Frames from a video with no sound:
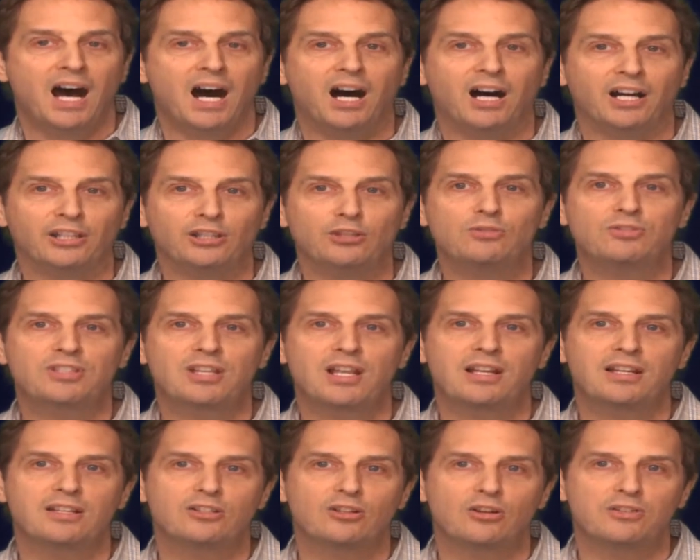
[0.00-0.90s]
Our
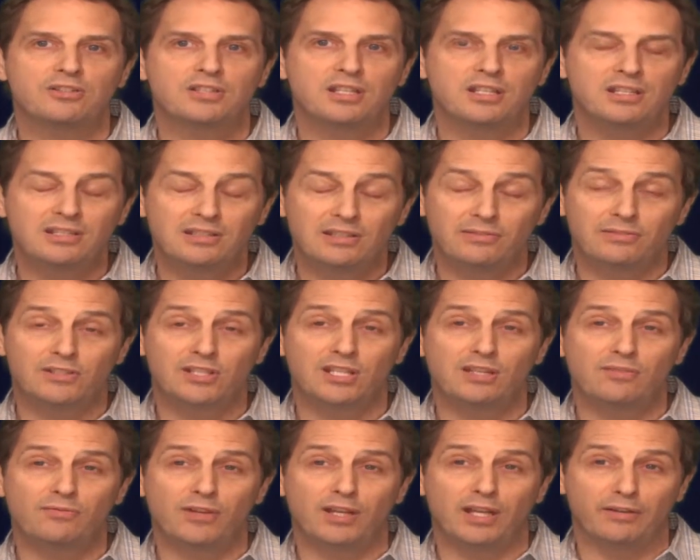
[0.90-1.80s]

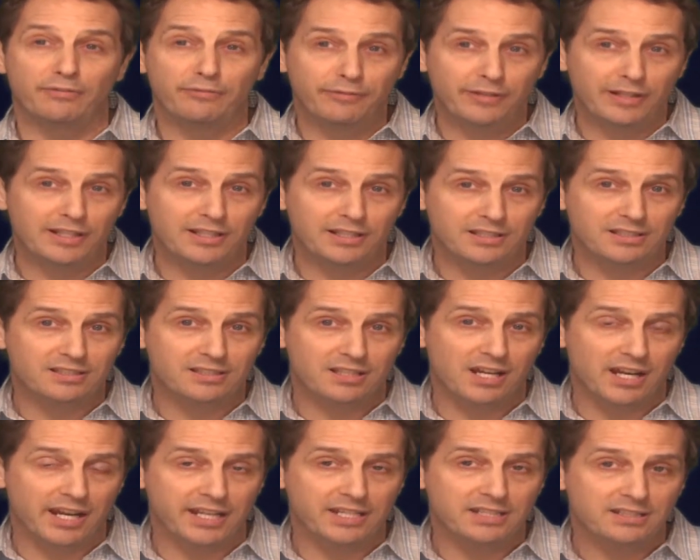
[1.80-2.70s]
usellit.tv affiliate
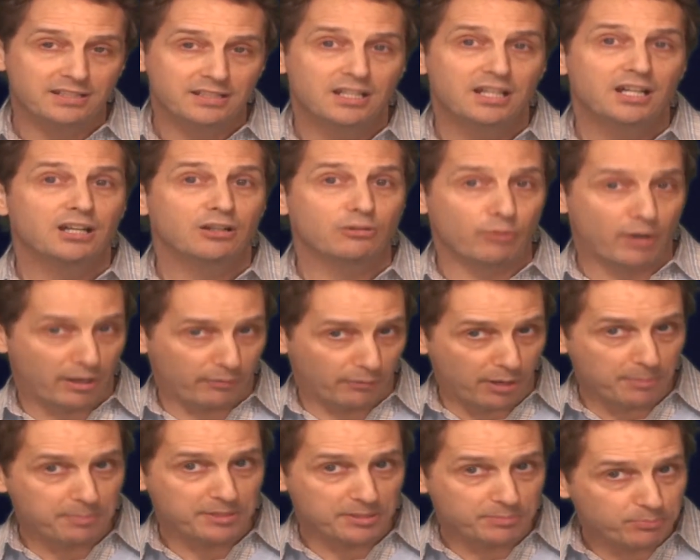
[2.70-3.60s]
site,
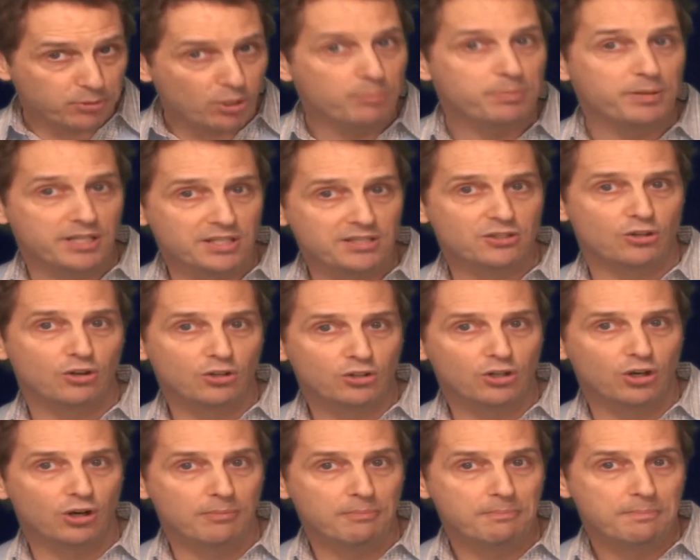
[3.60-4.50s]

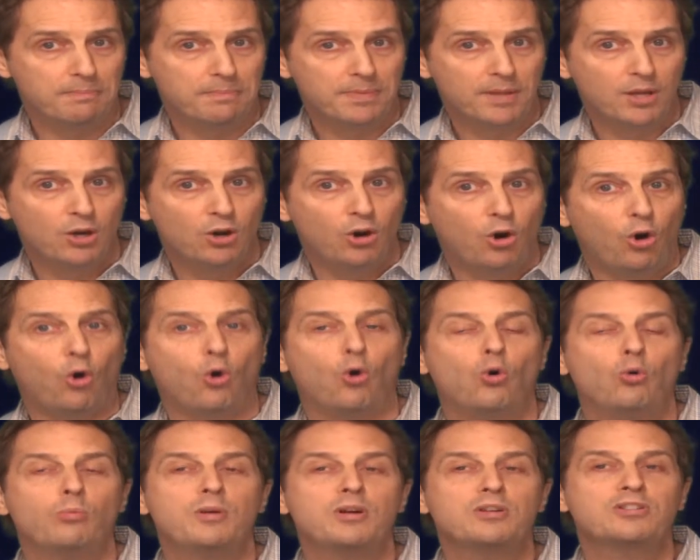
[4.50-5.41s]
grandrapidsproperties.com,
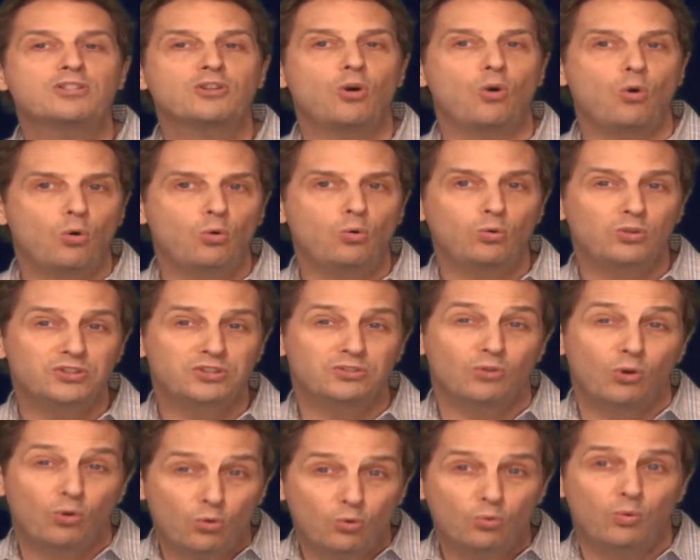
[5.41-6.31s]
almost all,
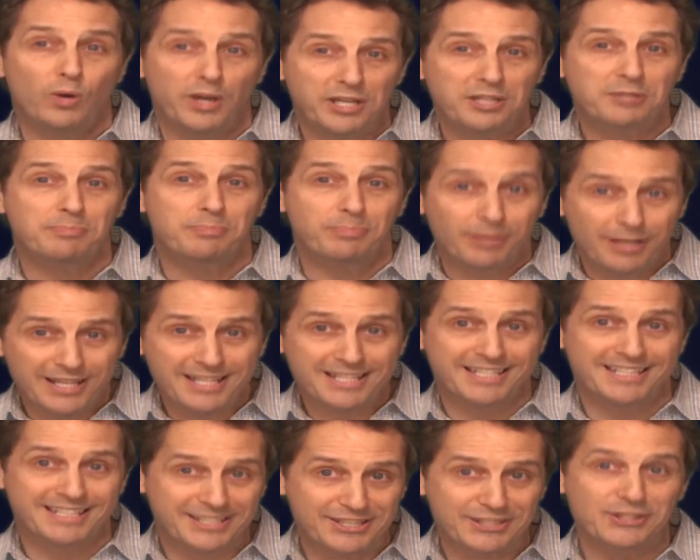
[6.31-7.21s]
always
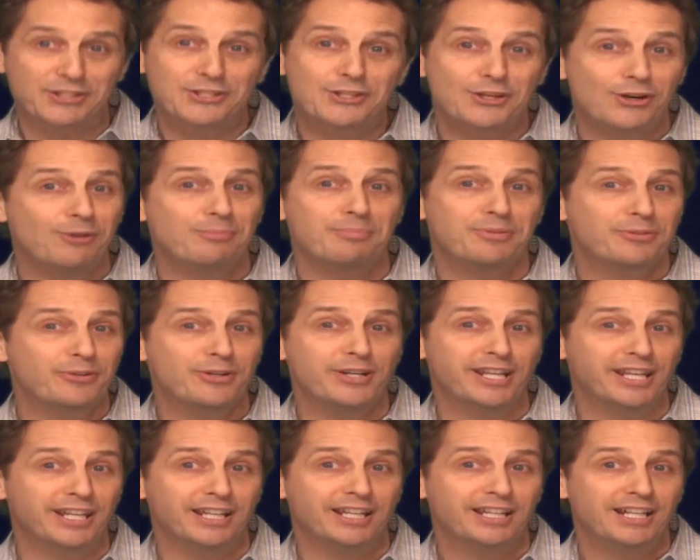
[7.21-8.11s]
places in the top
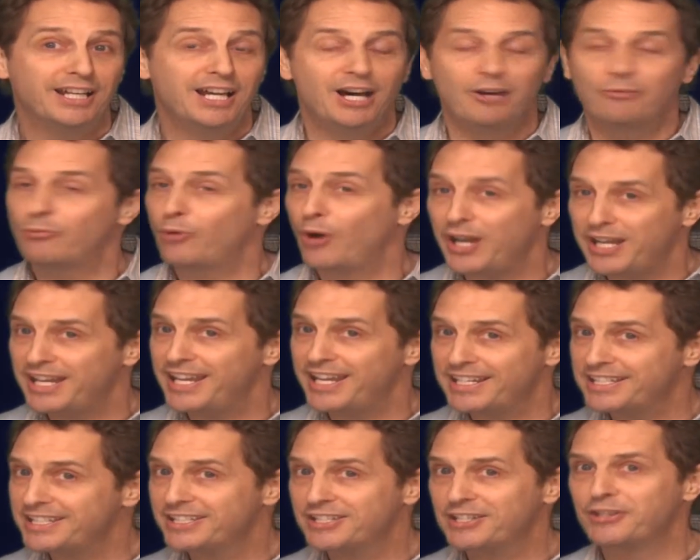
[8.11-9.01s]
three, right
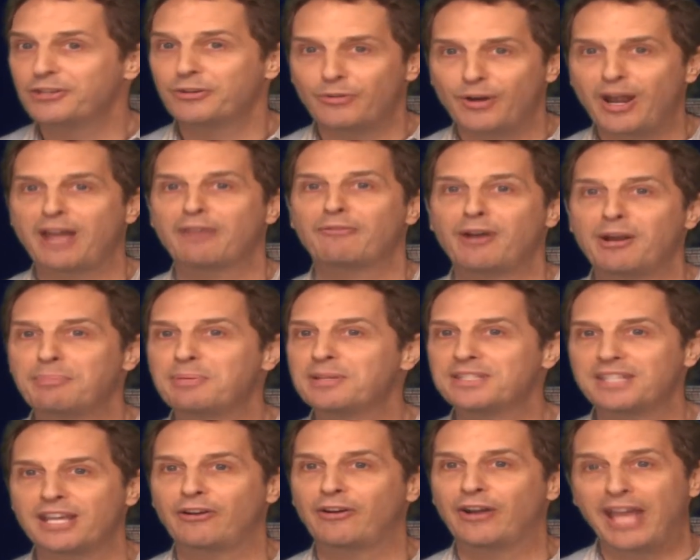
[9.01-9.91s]
next to the Grand
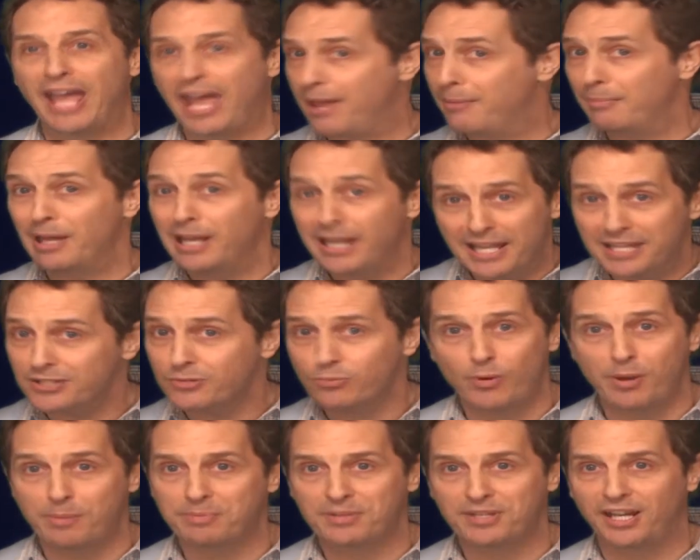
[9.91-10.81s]
Rapids area MLS
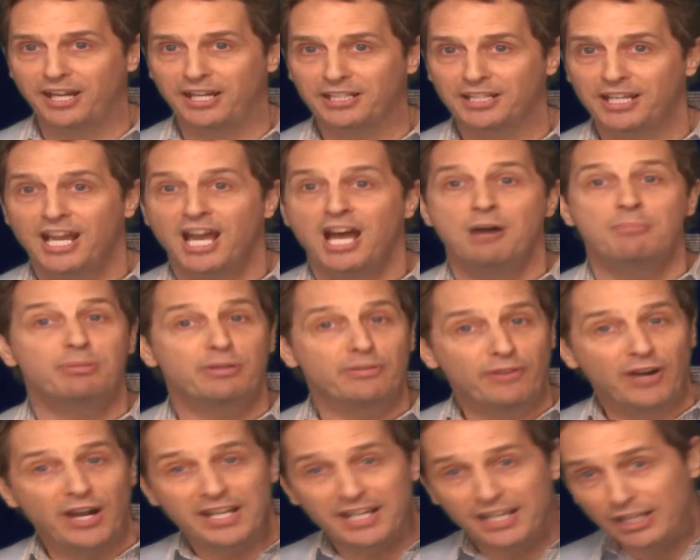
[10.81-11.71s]
website,
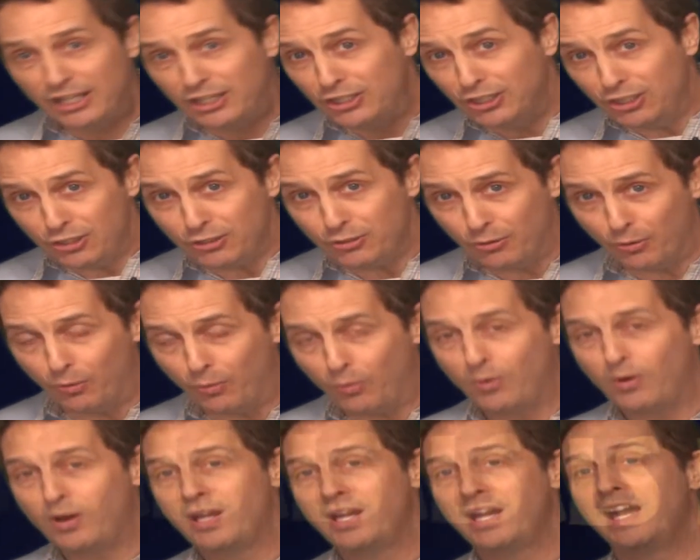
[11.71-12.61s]
providing
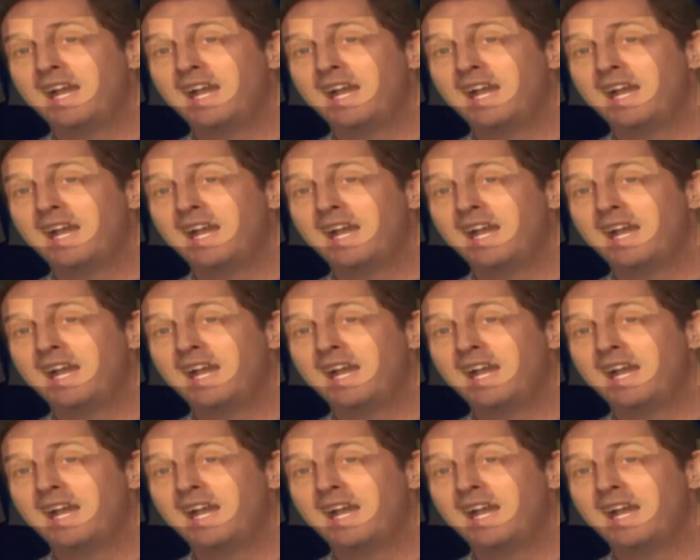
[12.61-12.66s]
you,